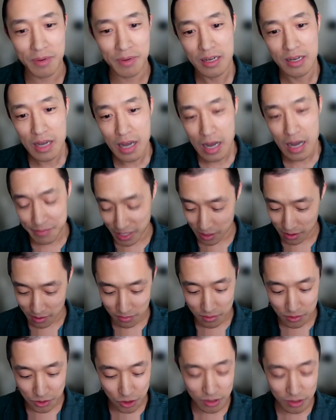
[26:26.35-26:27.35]
But I mean,
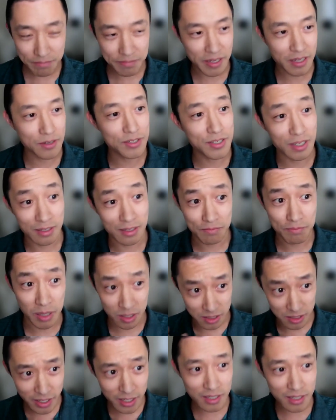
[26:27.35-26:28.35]
Jordan Peterson,
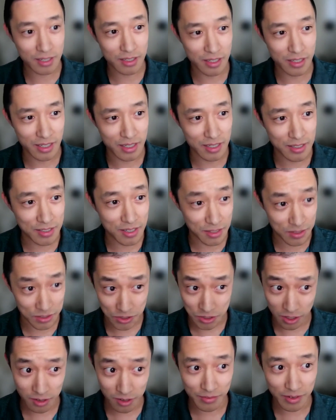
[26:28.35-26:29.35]
politically, he's
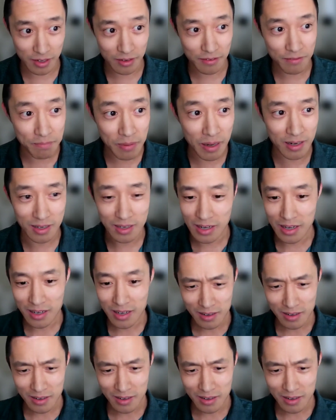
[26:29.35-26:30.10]
conservative, but